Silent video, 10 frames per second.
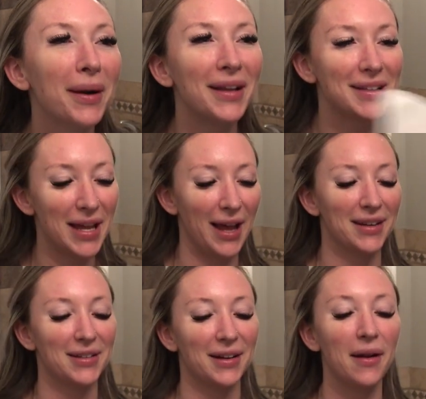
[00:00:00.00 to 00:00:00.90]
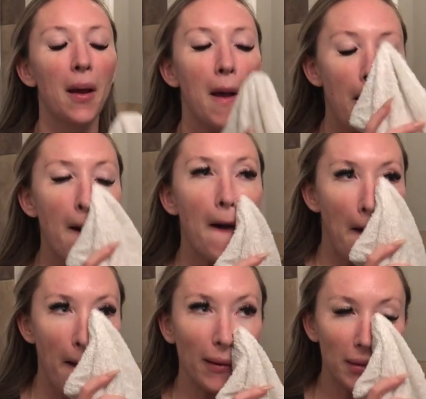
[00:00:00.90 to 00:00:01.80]
pretty tender.
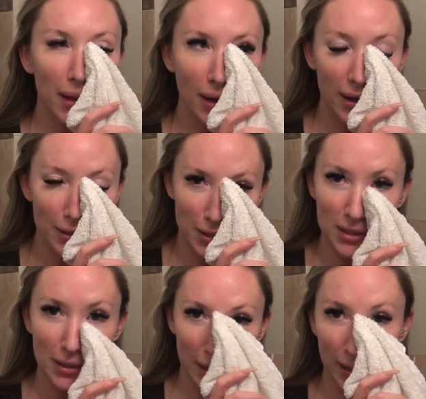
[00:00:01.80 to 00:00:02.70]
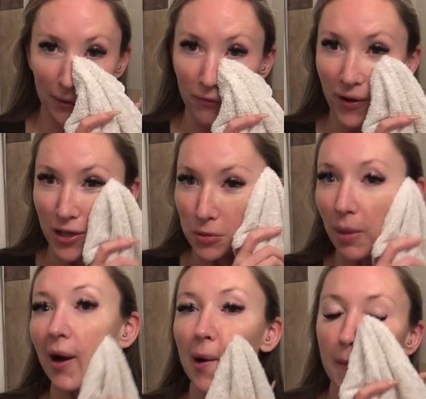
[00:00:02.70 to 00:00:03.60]
And then I just get a fresh
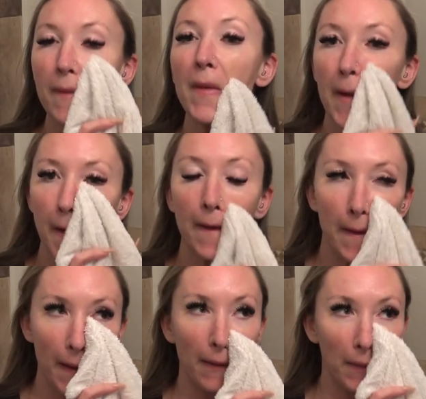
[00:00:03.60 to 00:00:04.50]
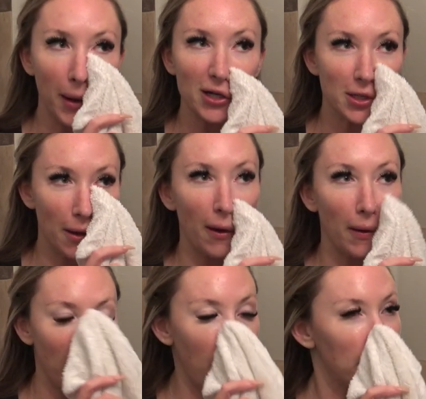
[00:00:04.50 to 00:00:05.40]
part and wash it
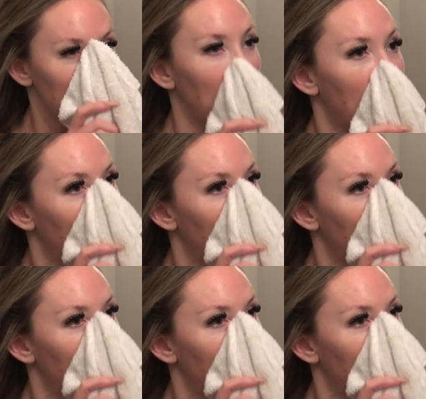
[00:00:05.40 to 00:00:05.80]
all off.